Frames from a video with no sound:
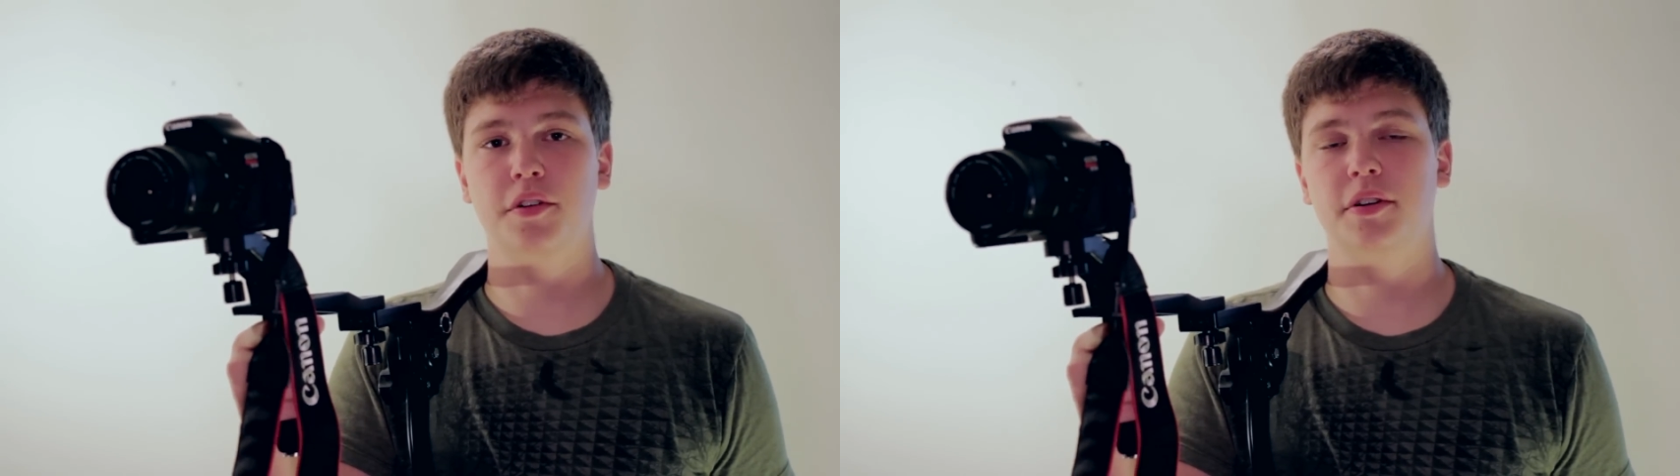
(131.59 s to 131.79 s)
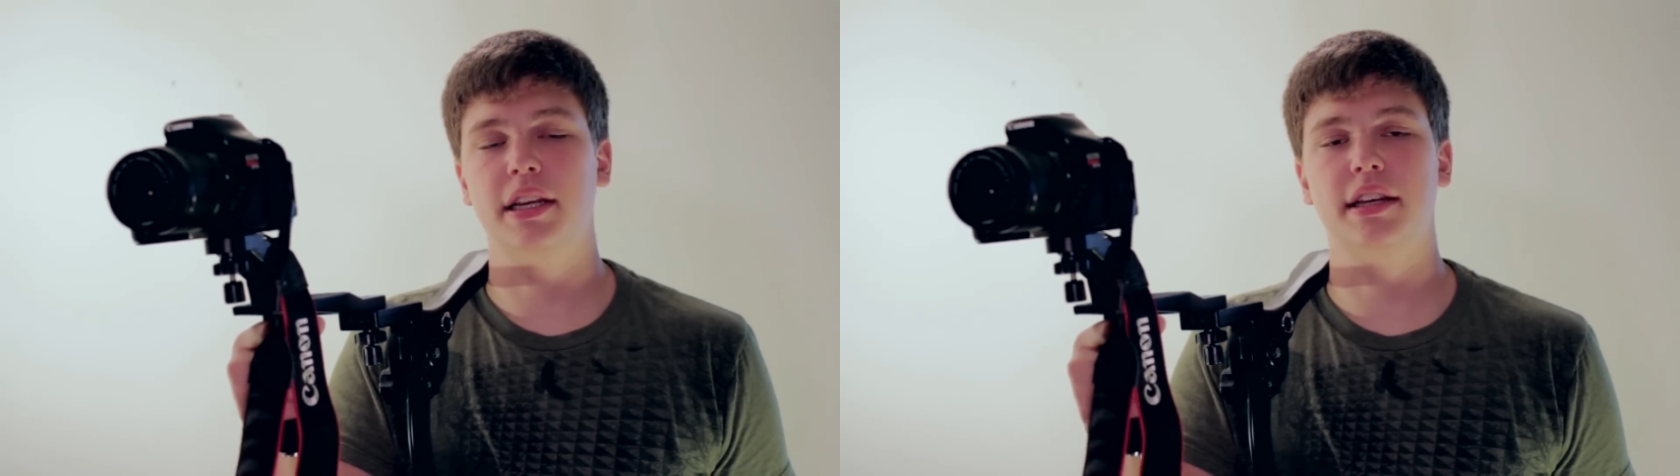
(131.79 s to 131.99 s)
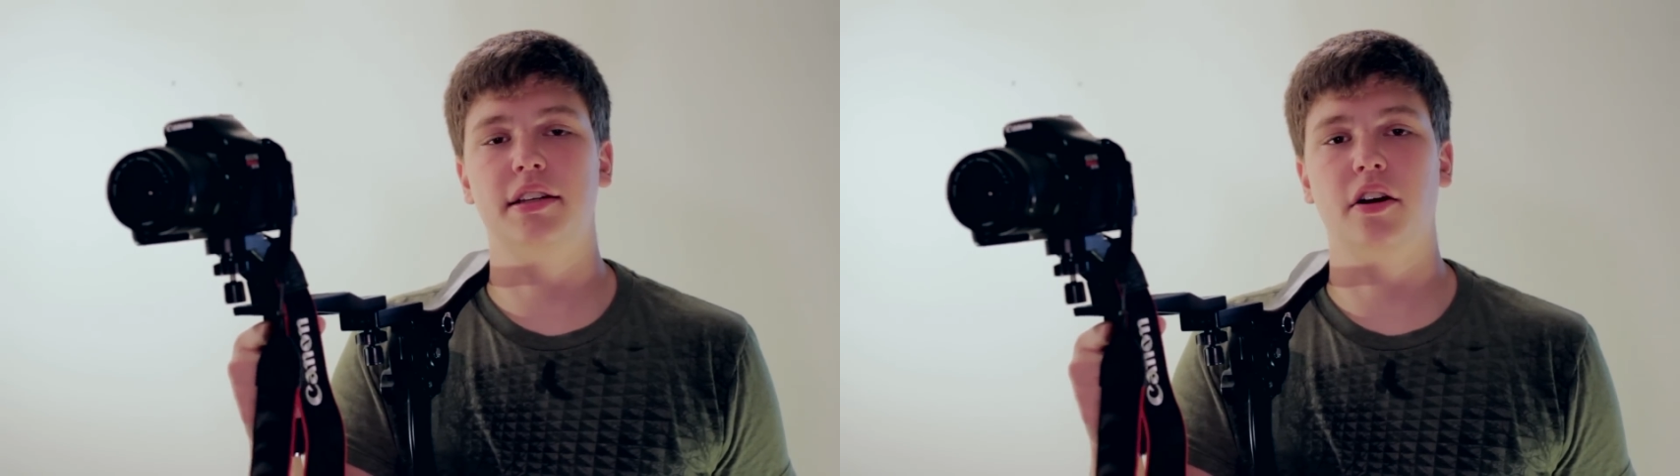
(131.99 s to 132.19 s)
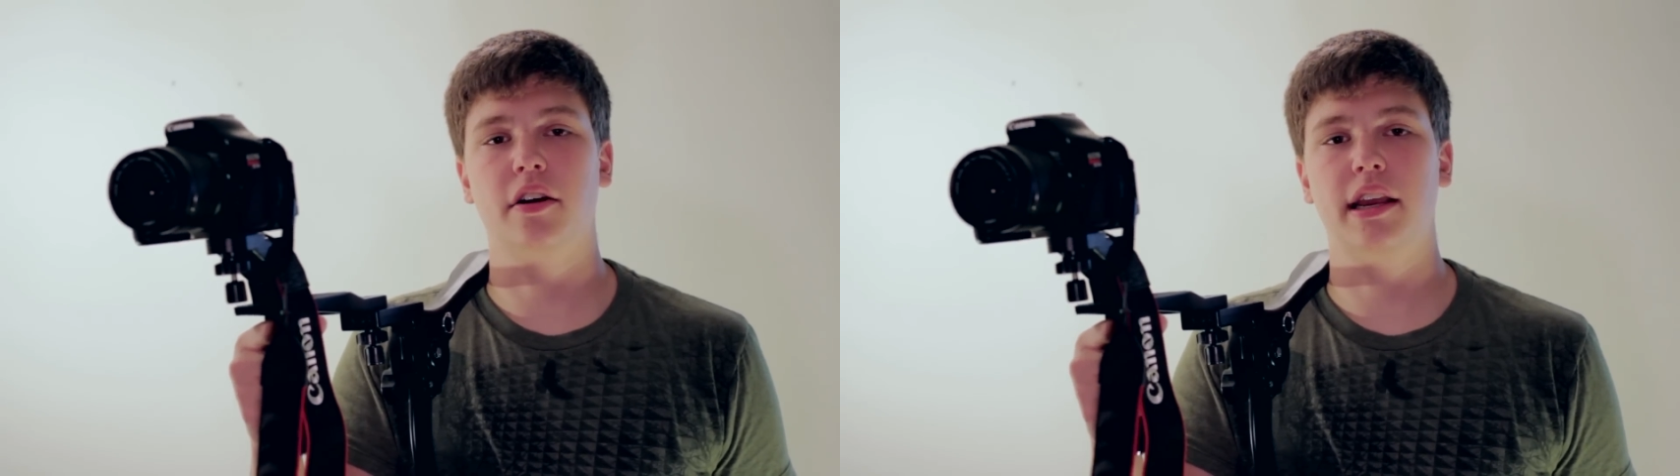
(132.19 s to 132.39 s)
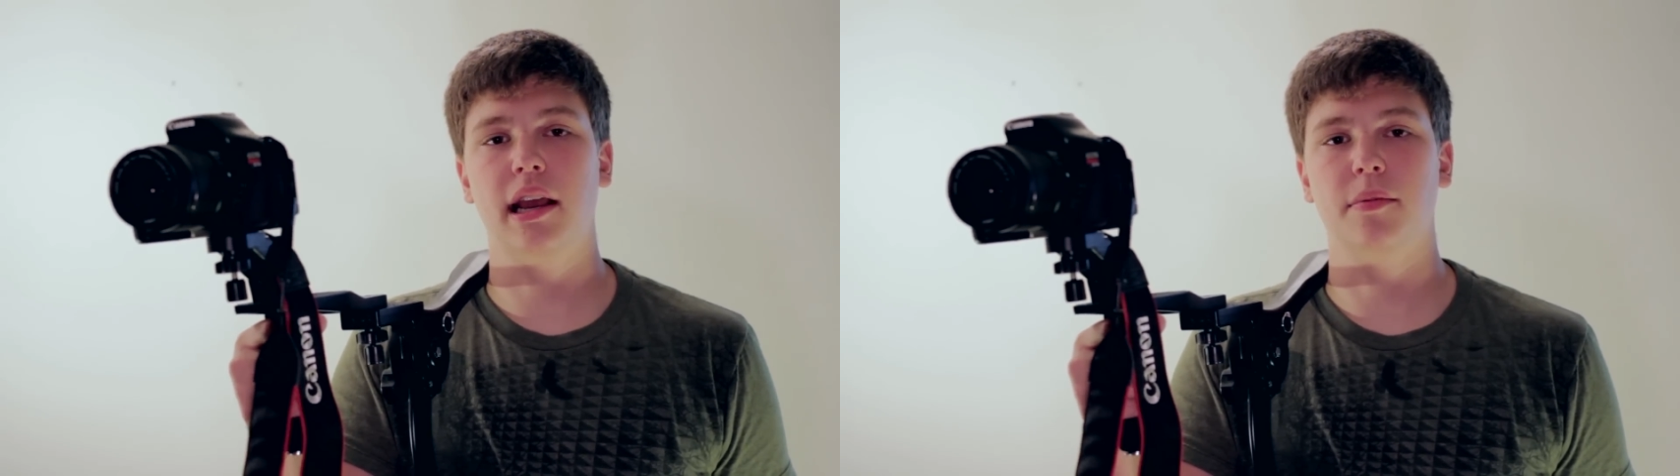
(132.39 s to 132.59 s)
for your
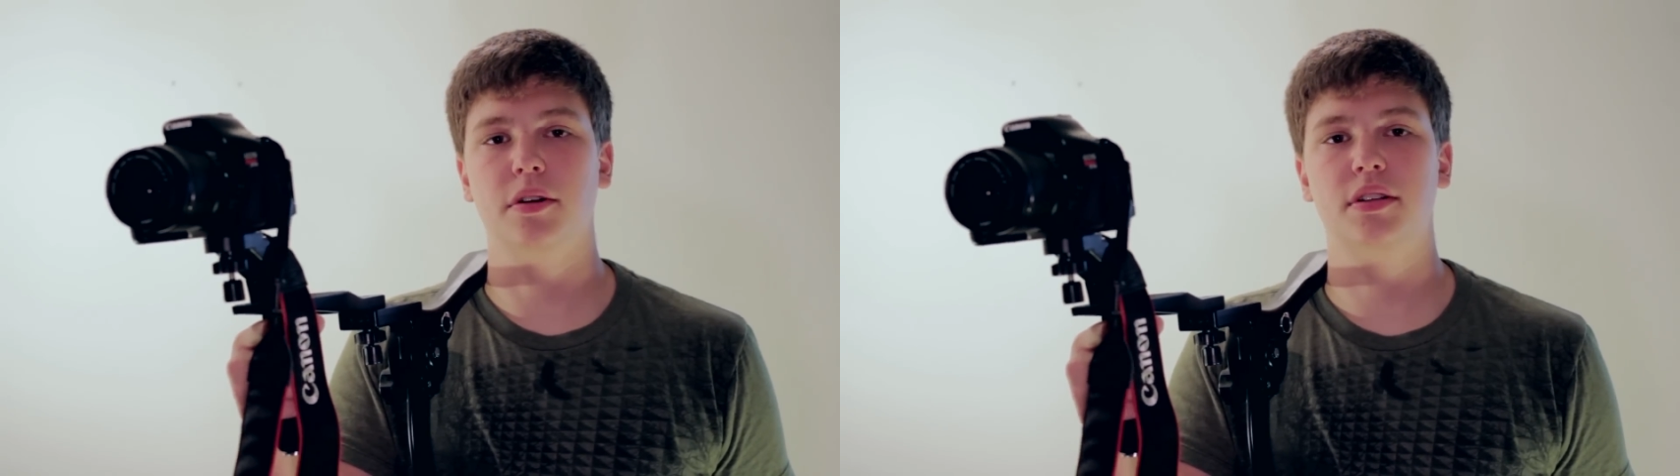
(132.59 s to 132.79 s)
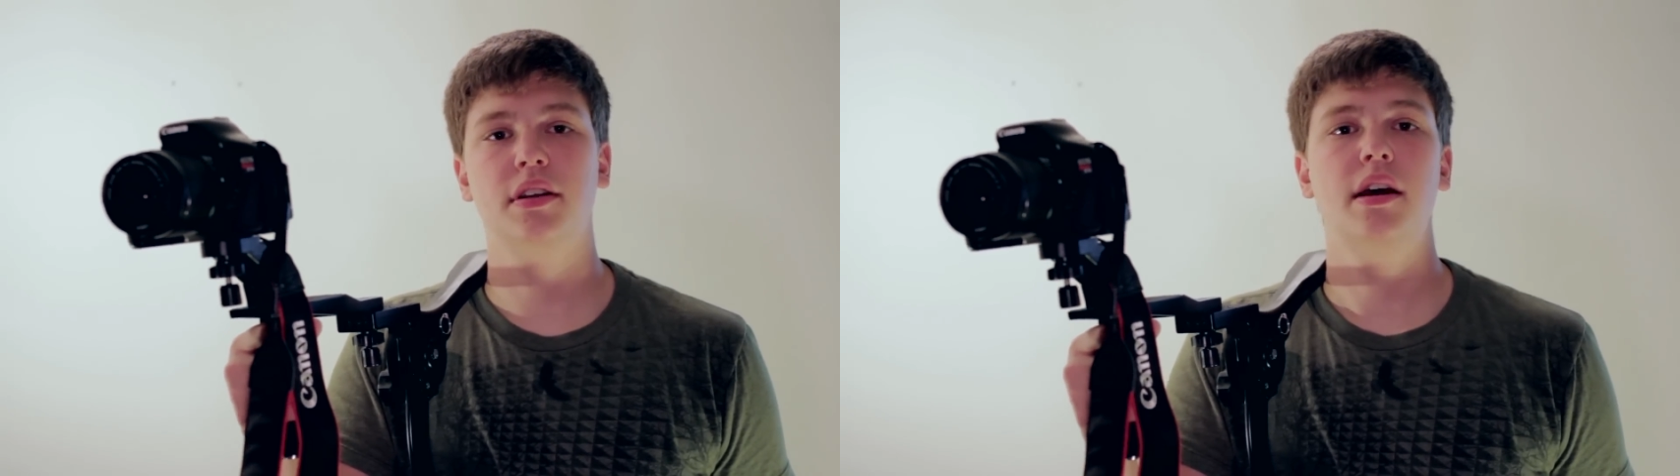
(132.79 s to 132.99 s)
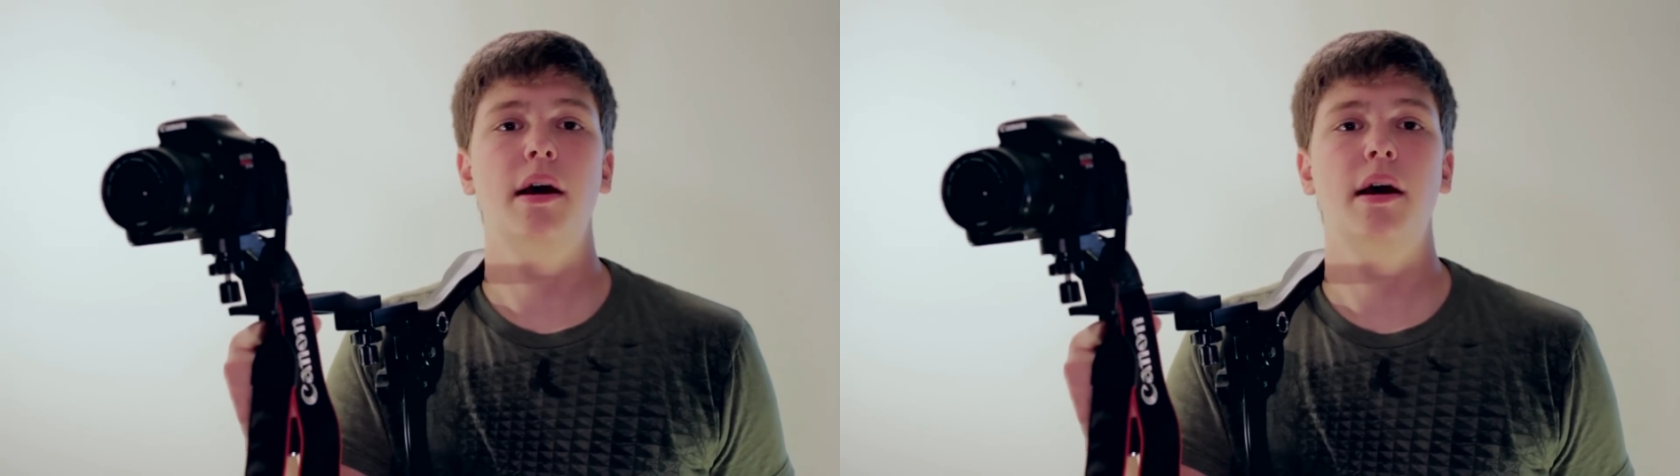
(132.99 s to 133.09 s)
DSLR cameras.